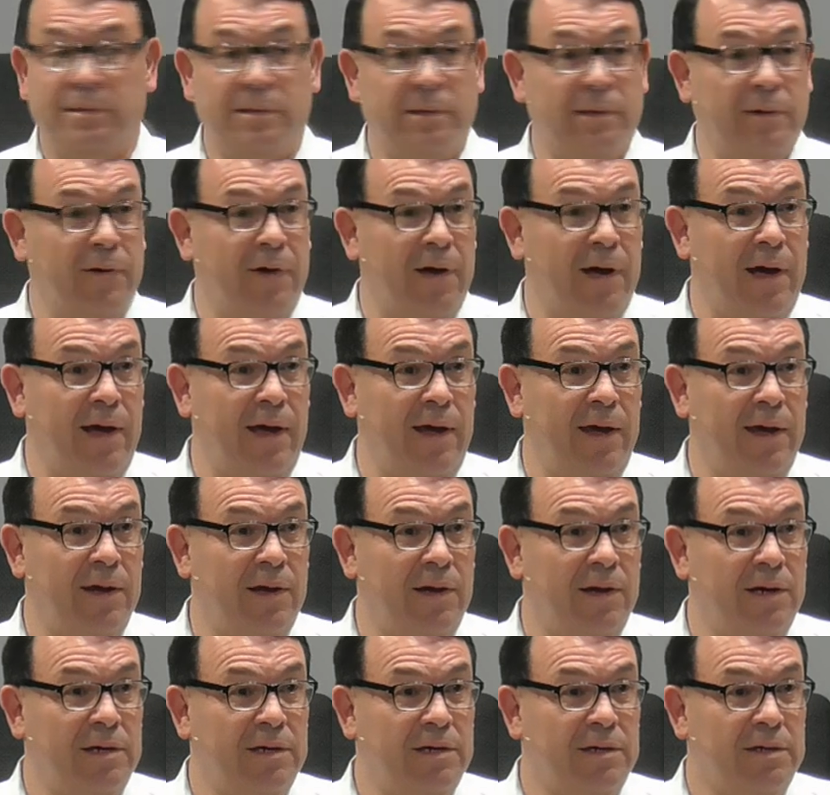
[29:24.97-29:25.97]
okay?
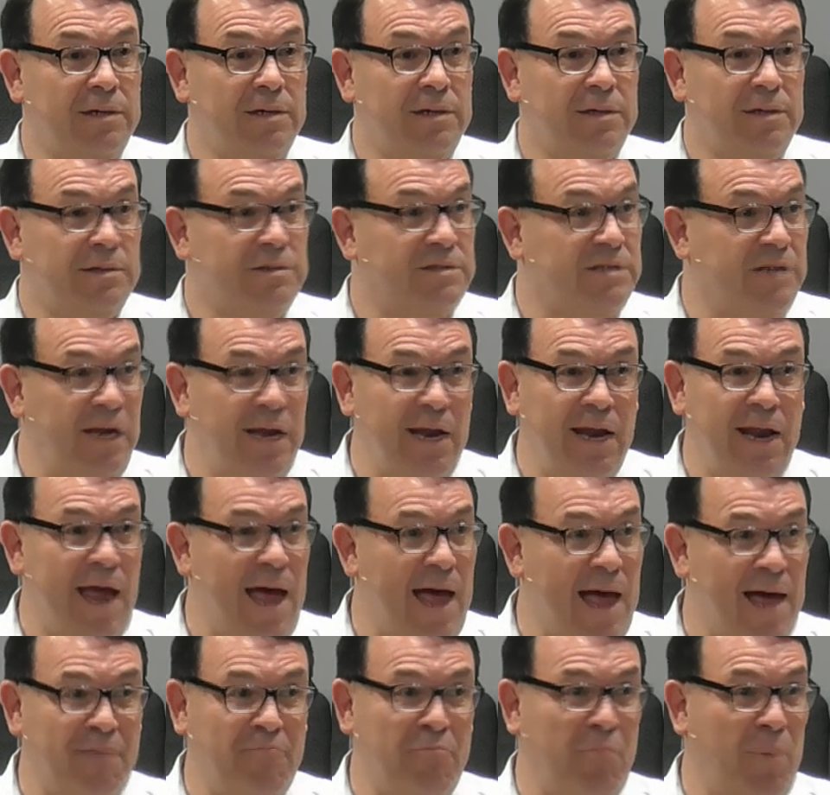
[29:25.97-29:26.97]
She didn't
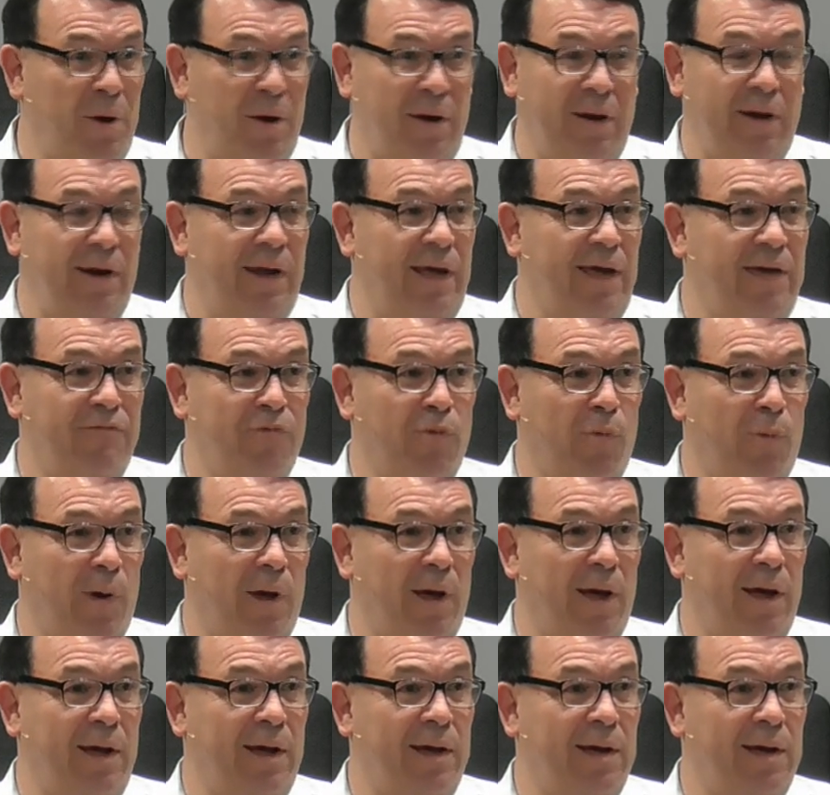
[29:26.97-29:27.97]
have money to give away,